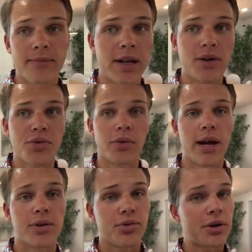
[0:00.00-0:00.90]
minutes
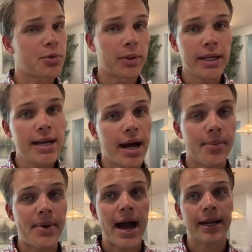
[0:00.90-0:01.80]
away. So that's really not a
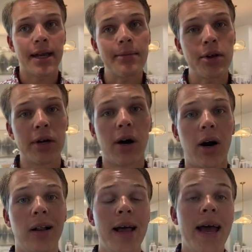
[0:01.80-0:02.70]
bad commute at
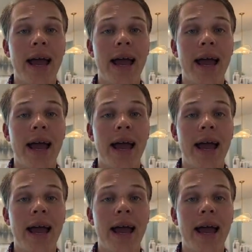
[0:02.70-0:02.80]
all.